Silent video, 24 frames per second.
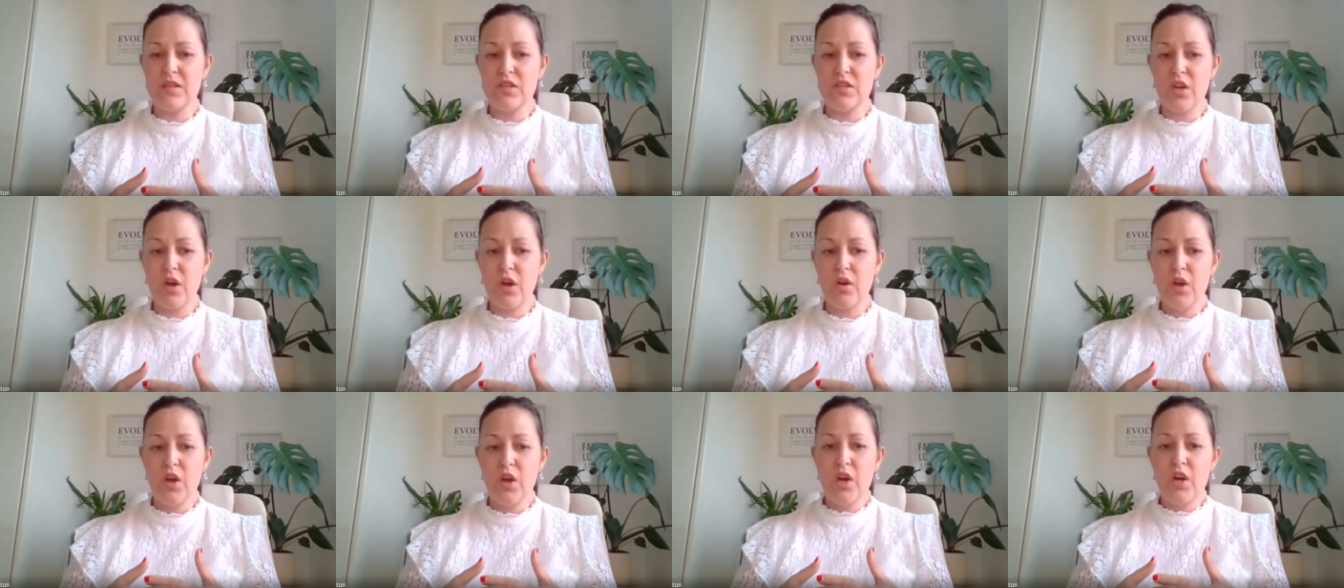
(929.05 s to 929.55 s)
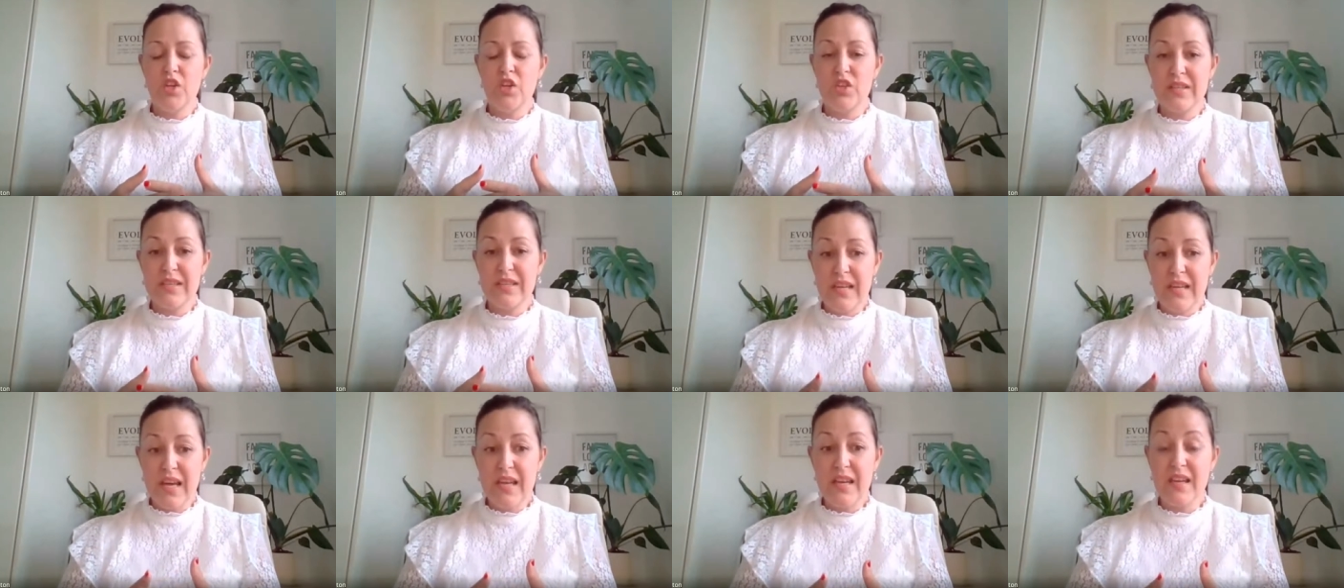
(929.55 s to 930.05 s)
So
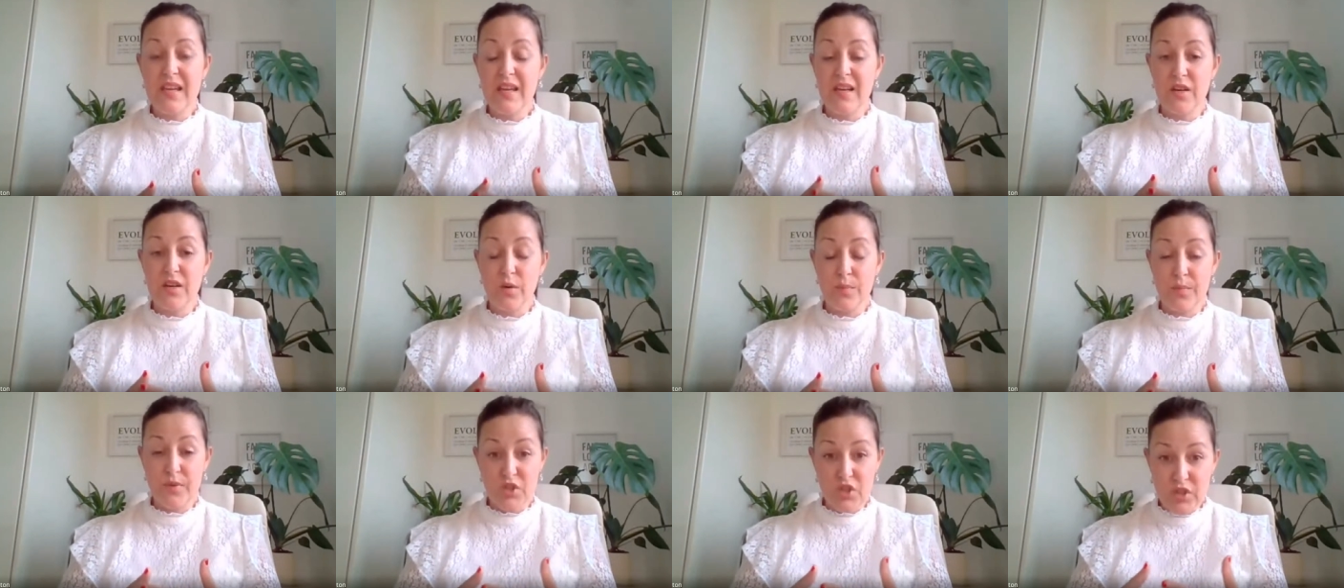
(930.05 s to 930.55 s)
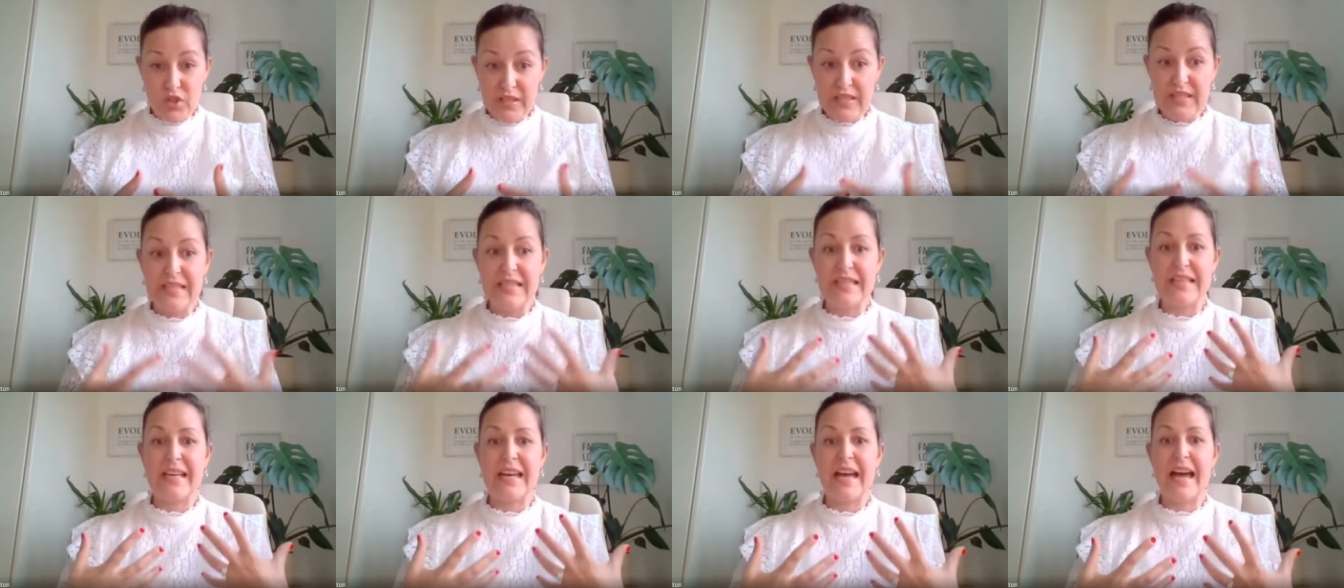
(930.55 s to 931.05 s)
just taking an
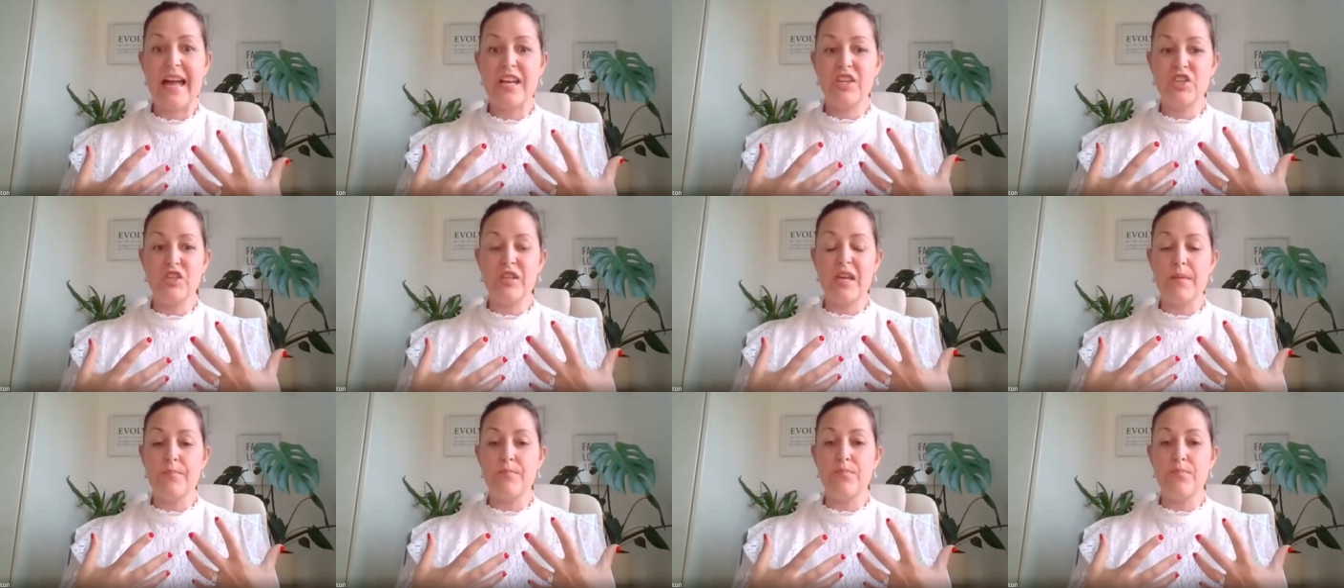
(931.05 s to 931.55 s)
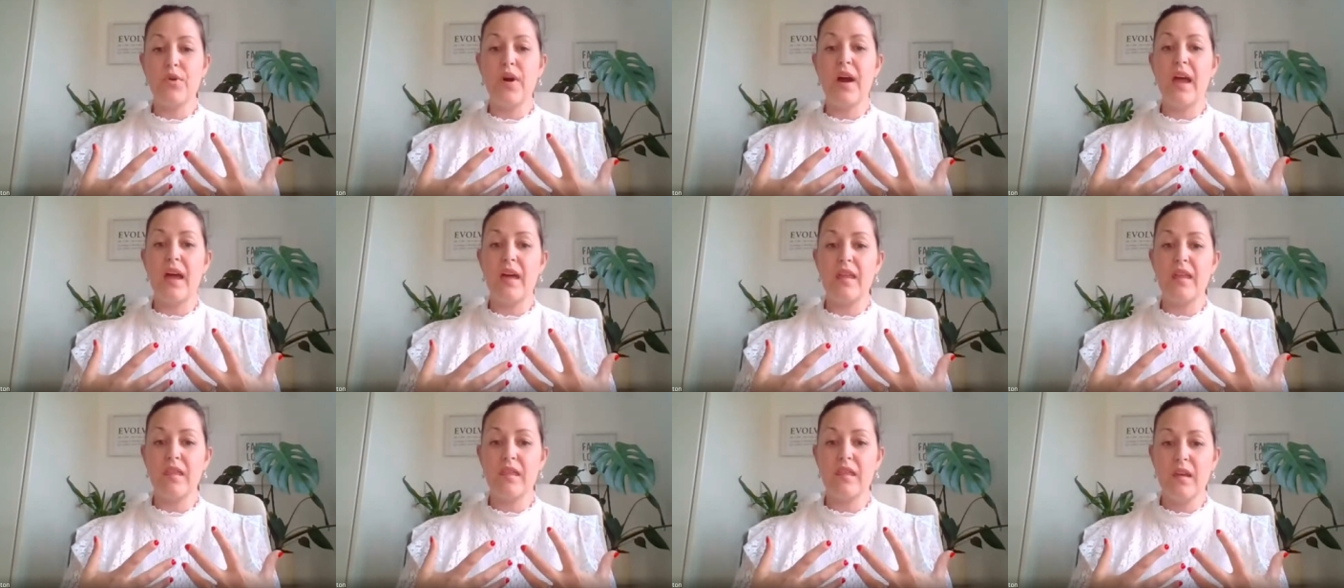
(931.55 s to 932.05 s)
opportunity to catch their
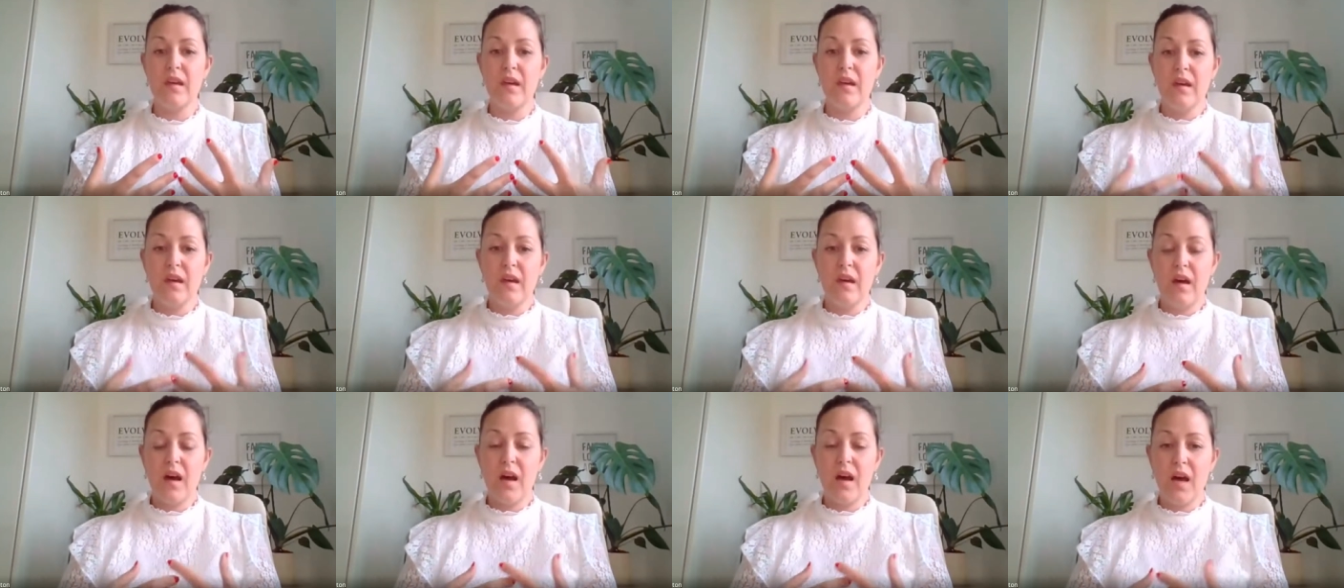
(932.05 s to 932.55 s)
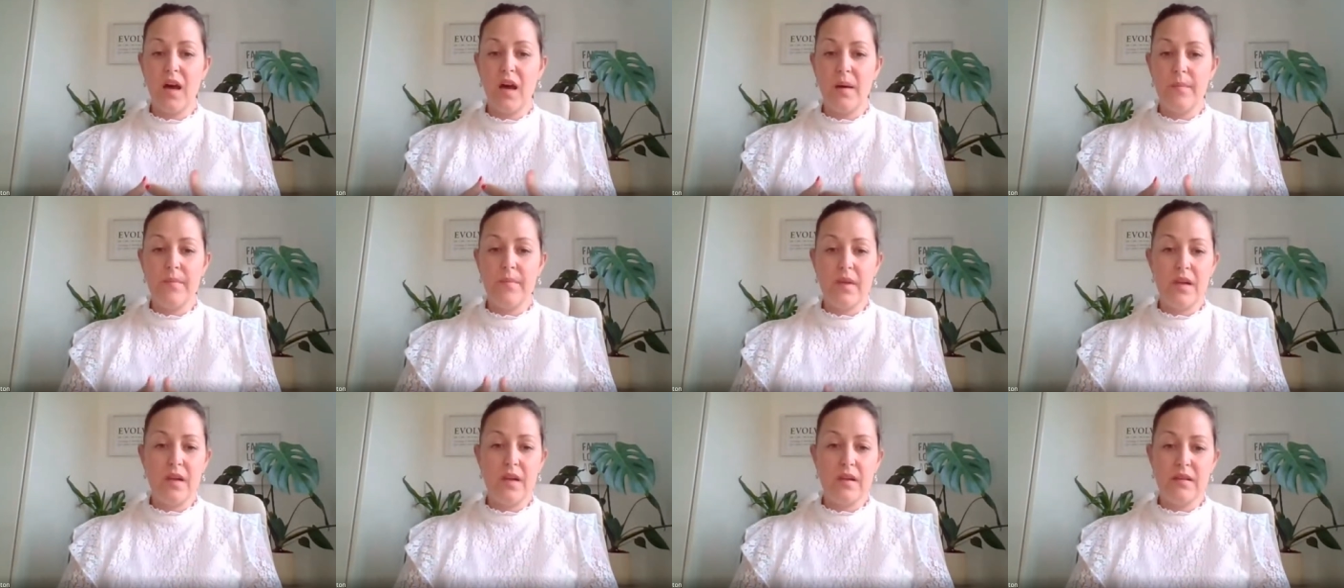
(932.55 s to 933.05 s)
breath
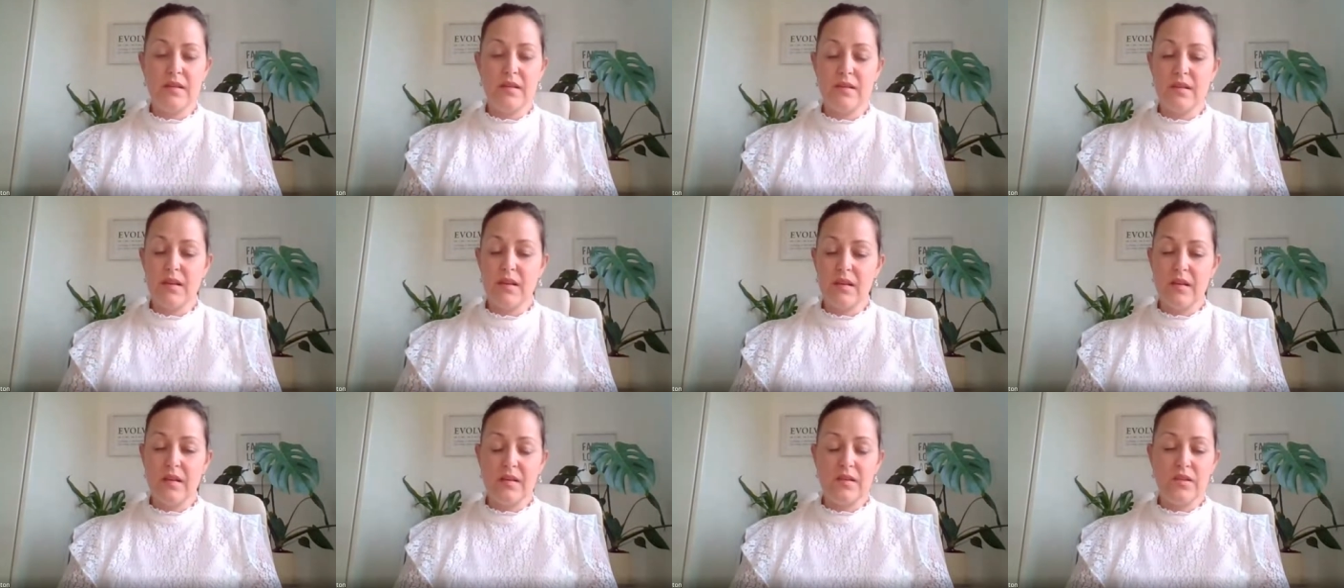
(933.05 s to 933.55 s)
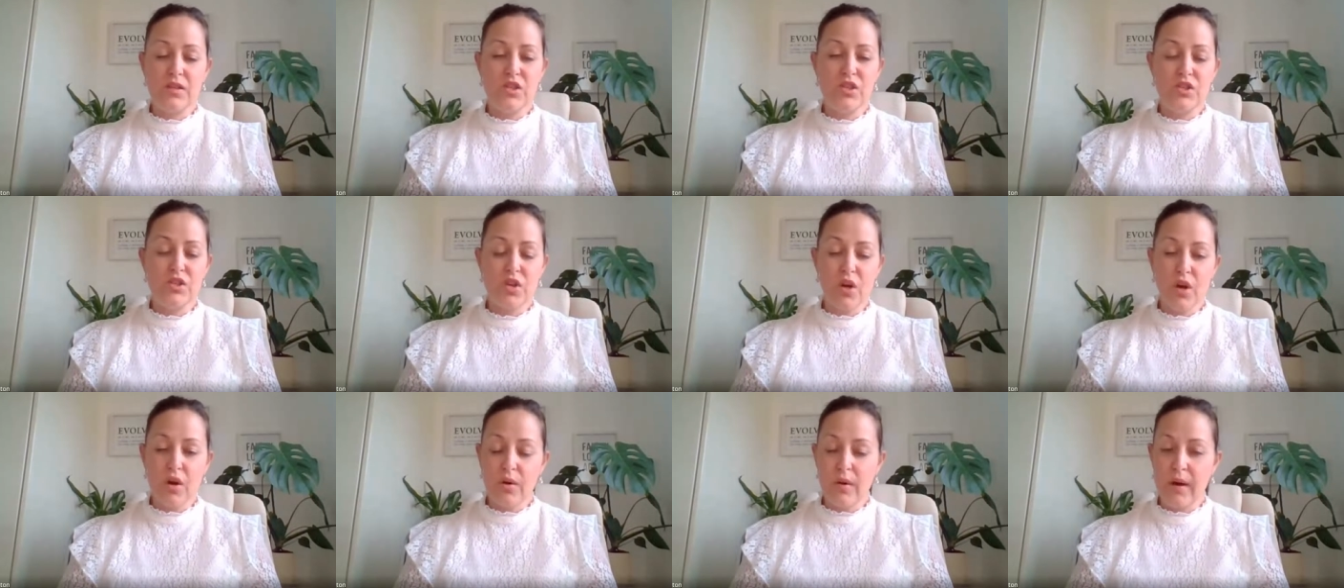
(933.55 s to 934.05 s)
um, is is
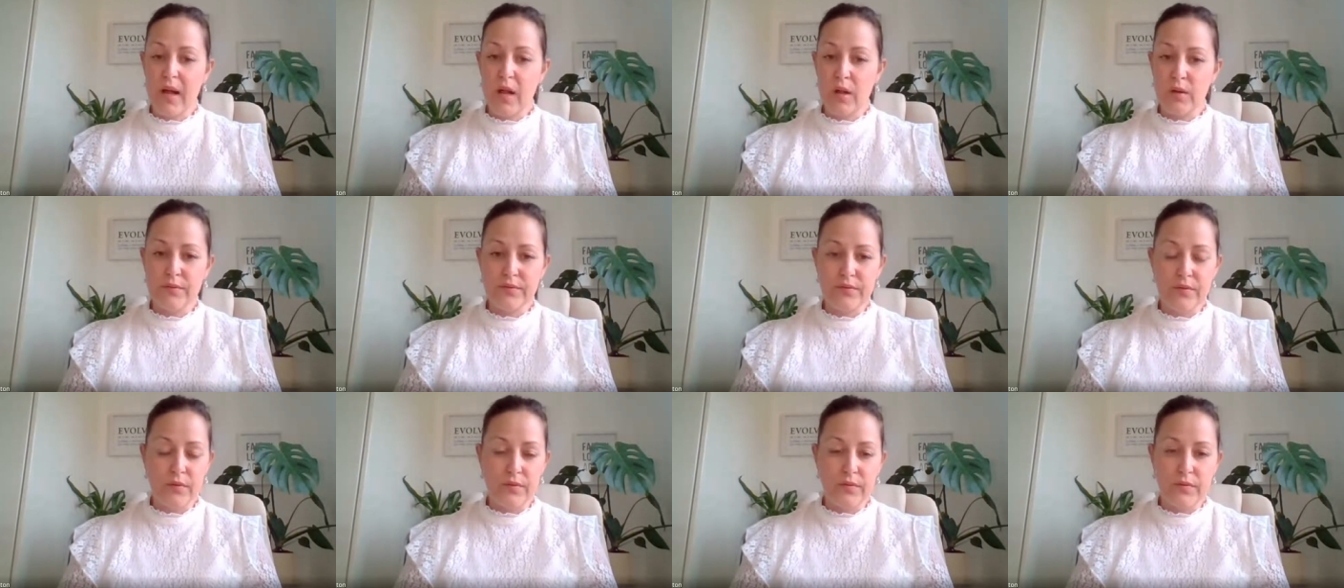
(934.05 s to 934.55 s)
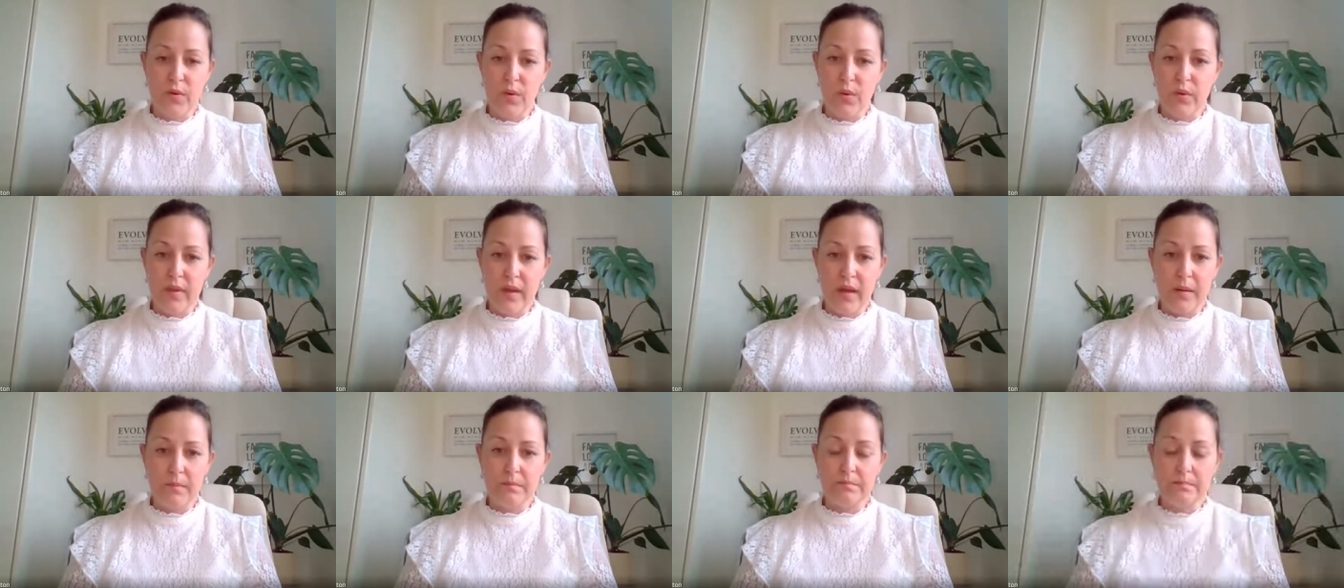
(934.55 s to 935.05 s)
so helpful for them.